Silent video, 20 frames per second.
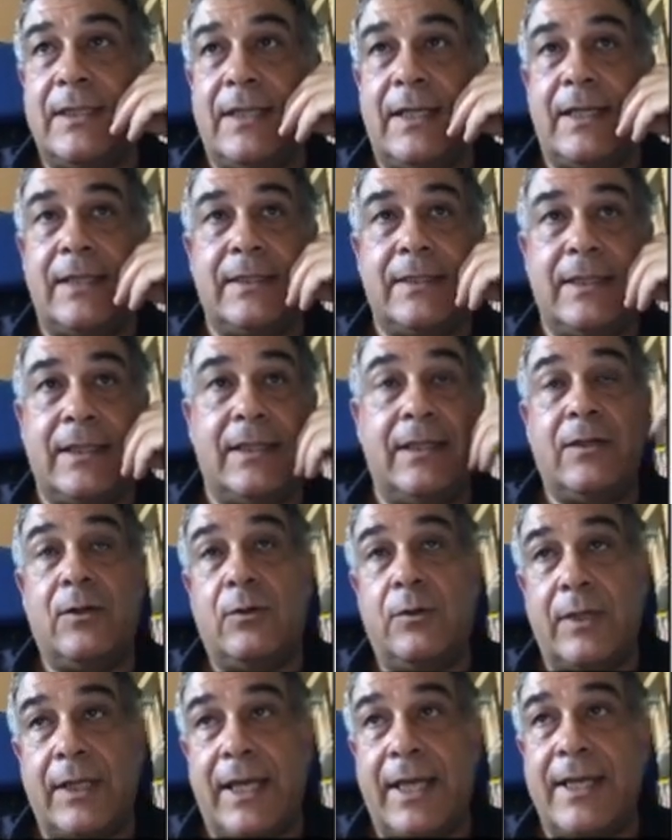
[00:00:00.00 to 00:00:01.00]
entering
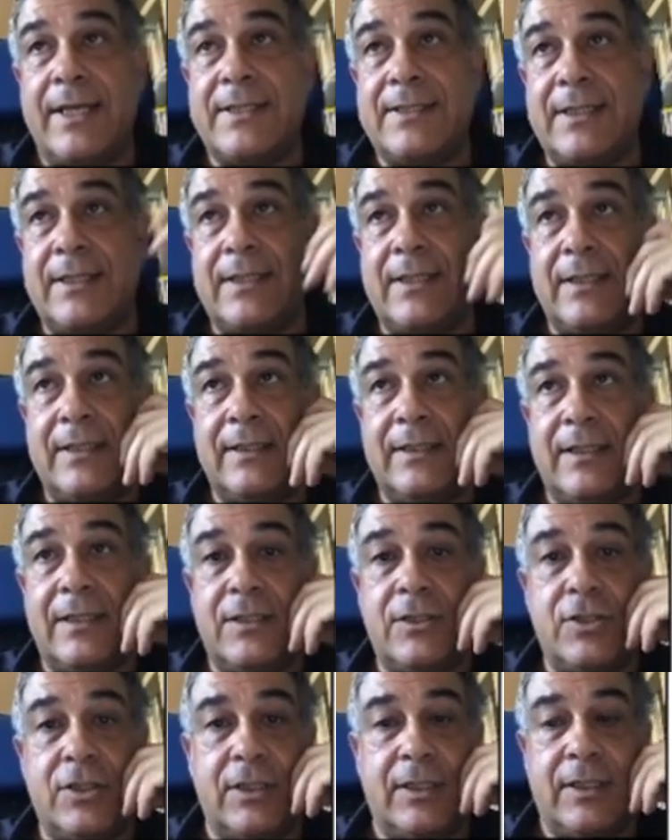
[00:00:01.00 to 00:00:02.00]
or exiting the
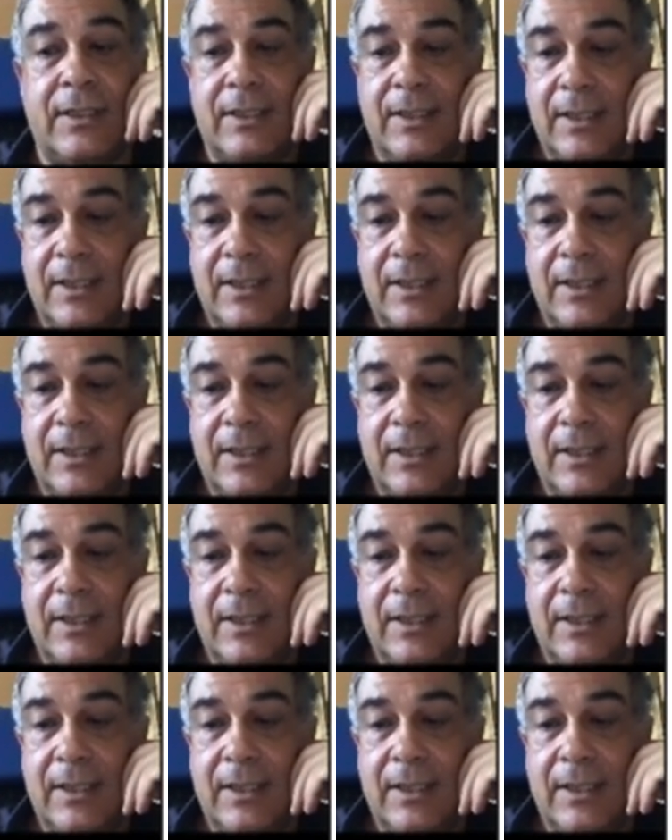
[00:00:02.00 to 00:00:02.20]
engine.